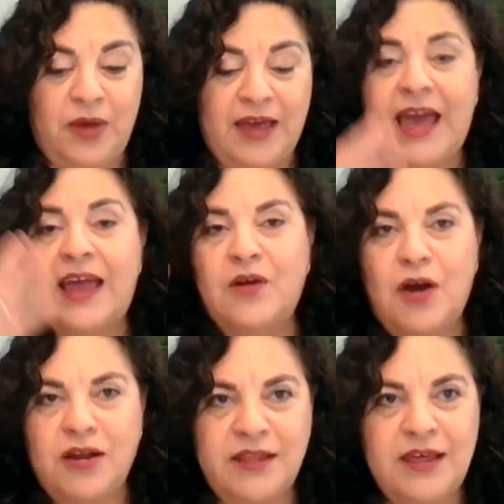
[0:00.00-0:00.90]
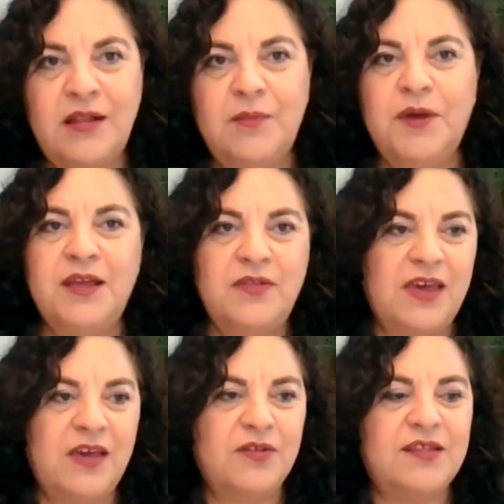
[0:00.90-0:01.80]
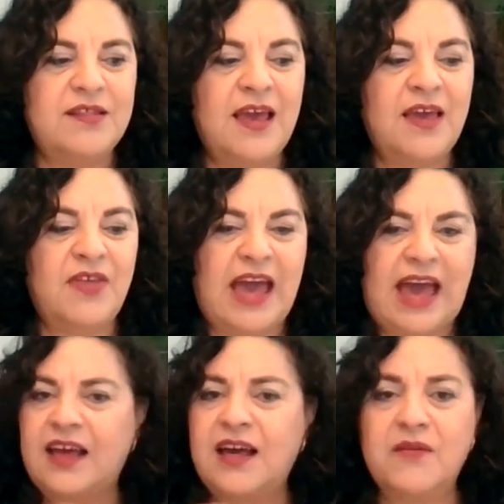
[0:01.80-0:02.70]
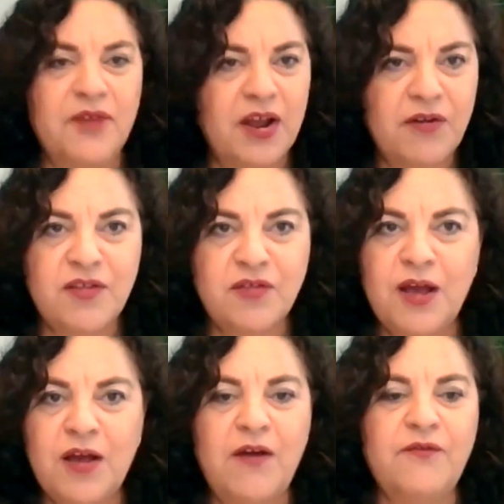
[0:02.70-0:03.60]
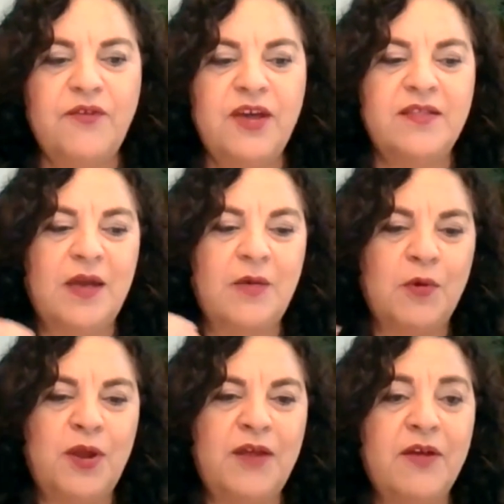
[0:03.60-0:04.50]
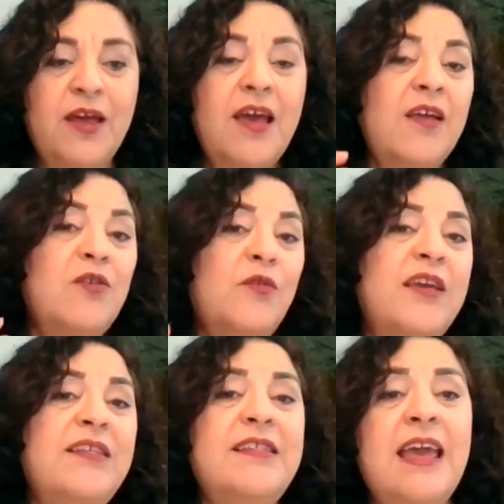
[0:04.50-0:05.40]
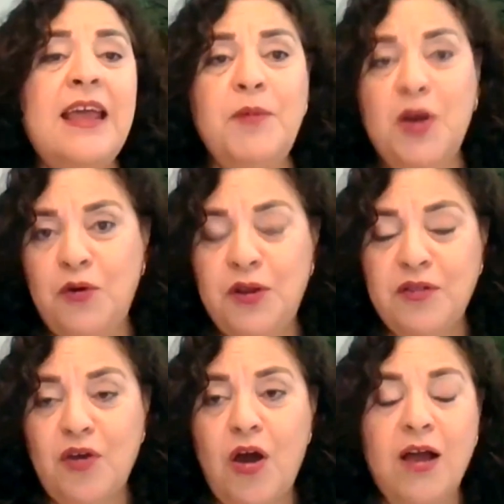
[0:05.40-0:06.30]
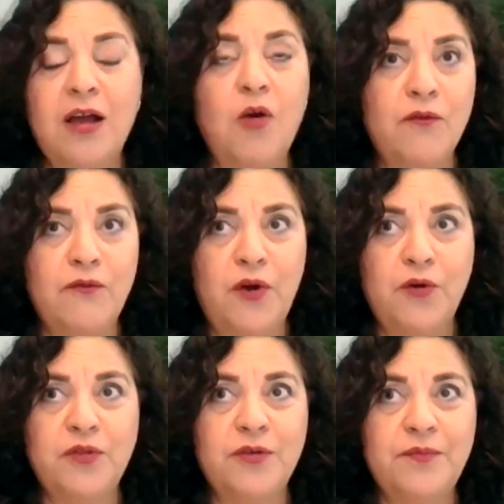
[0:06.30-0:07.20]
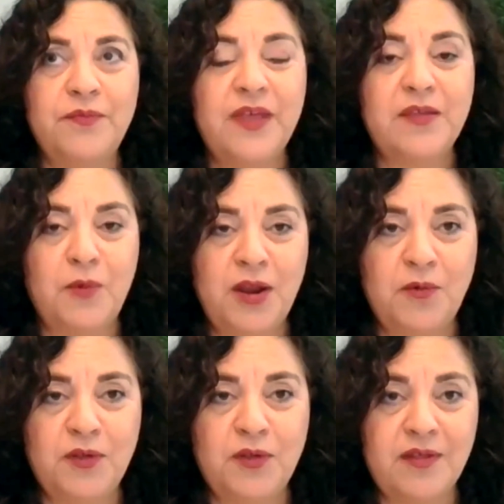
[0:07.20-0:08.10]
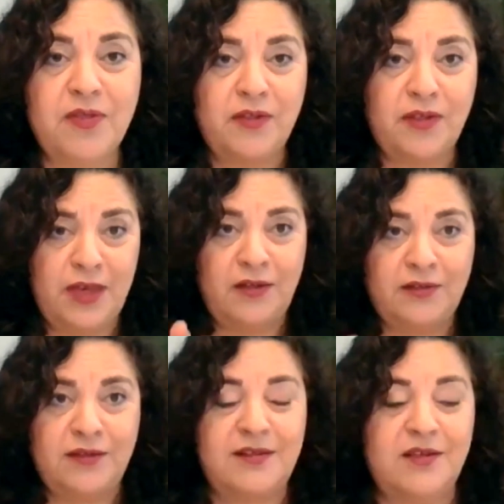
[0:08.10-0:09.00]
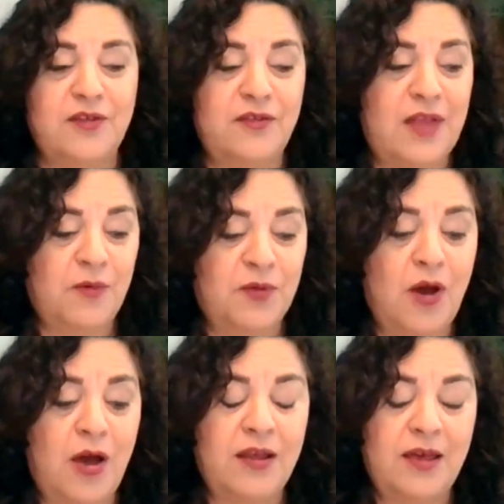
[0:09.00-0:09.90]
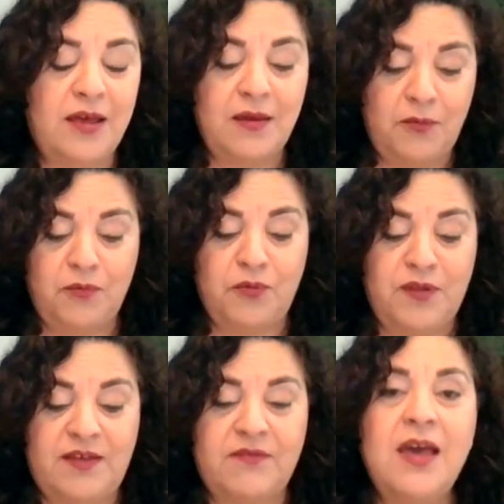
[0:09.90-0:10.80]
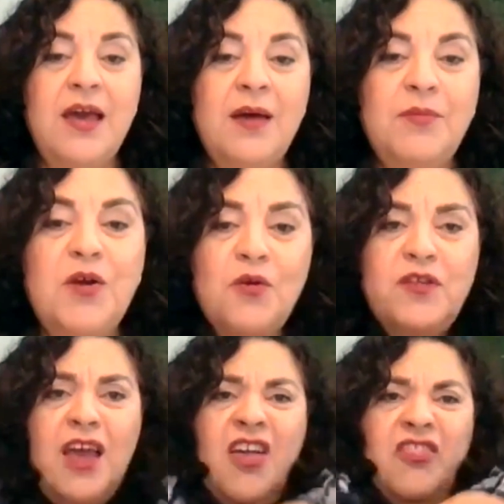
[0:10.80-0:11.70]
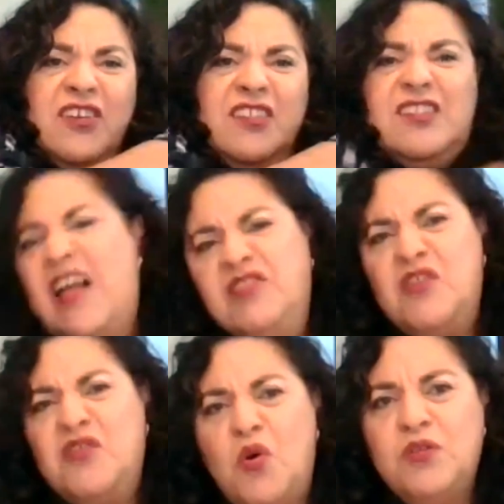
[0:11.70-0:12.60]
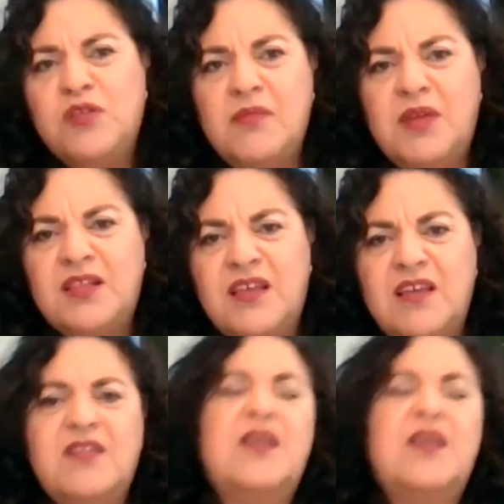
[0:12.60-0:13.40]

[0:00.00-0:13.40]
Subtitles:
again, got a legal opinion, they could stay, they had a very direct conflict, they were whatever. So they stayed but couldn't talk or vote, is what it was, the legal decision that was got received. But of course, they sat there the whole time like this,